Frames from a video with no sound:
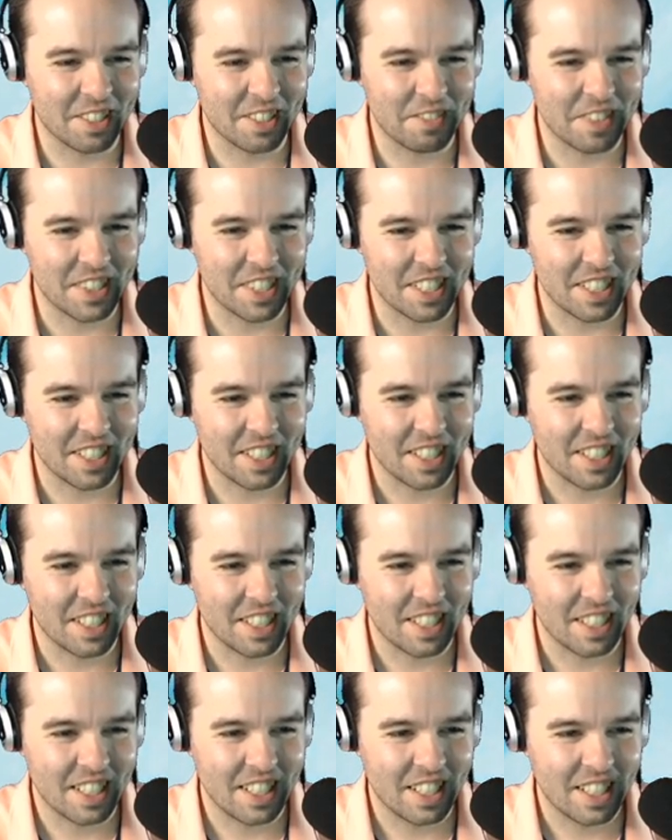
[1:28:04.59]
You
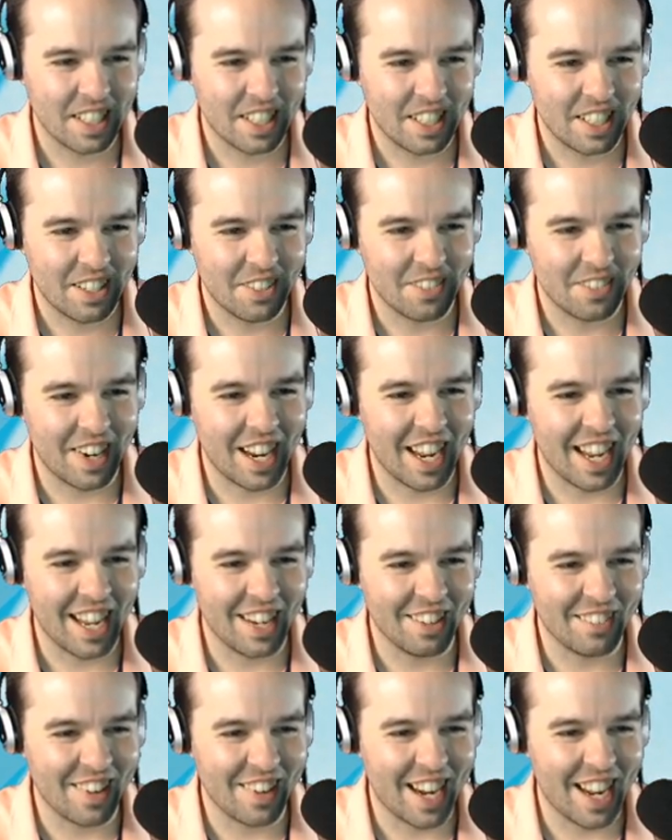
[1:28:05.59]
spin me
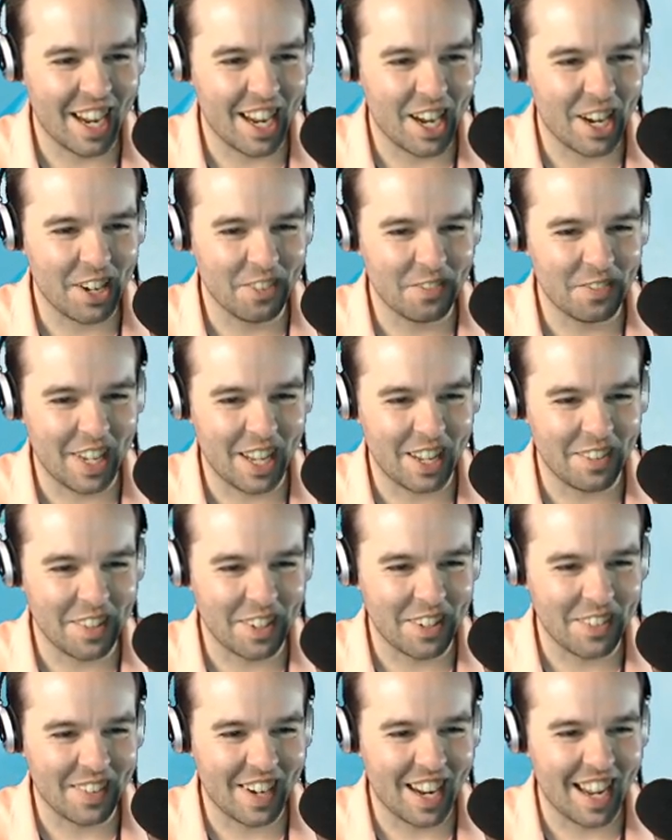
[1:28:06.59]
right round,
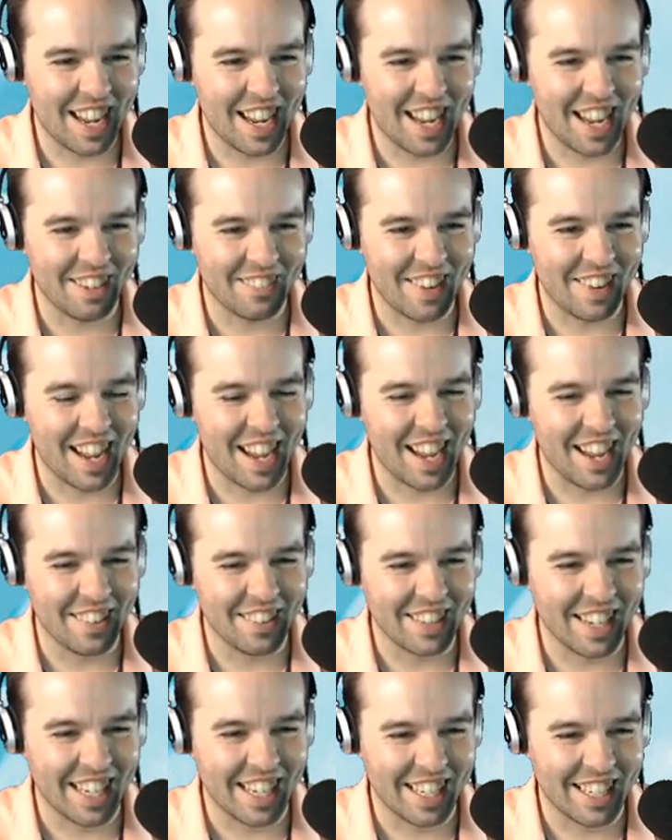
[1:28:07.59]
baby, right
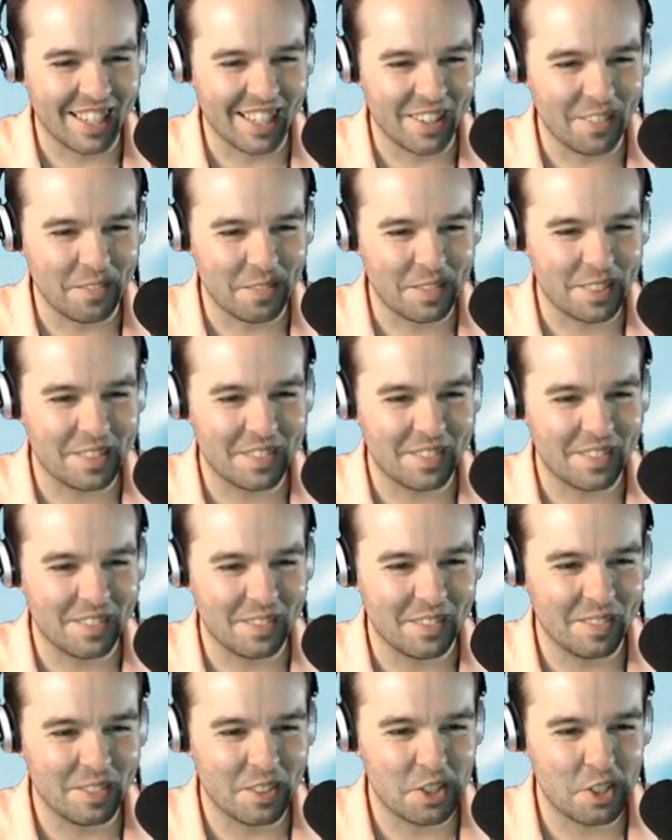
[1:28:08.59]
round, like a
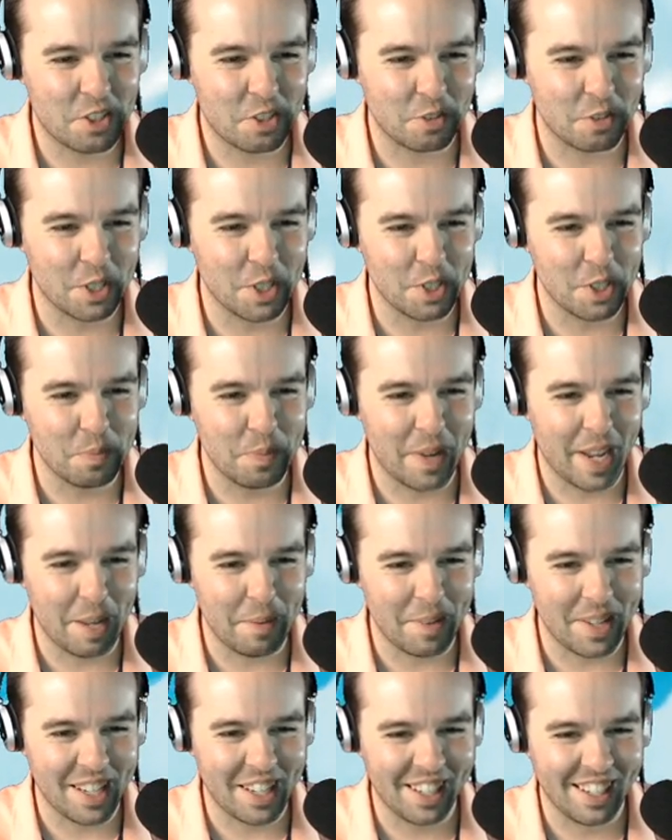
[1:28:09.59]
screw,
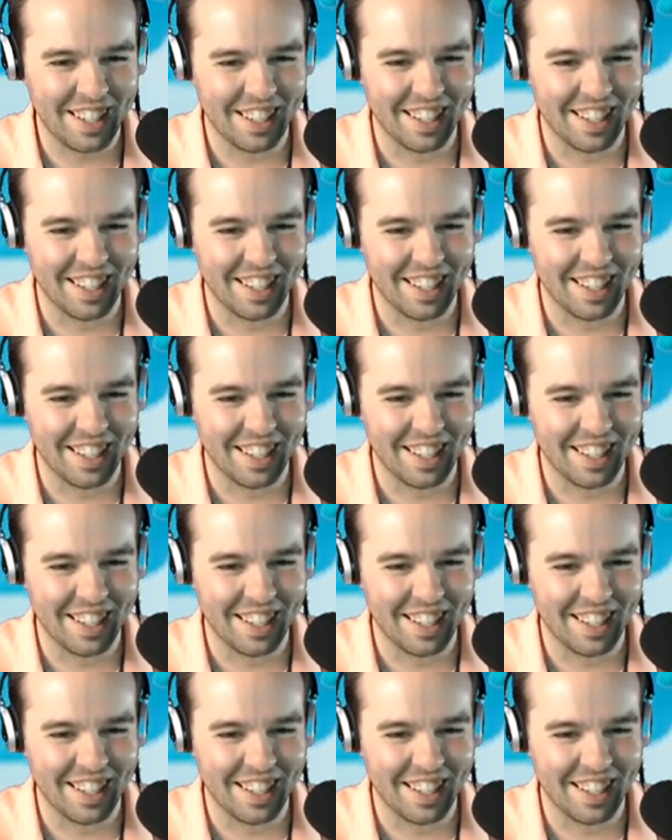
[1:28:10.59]
baby.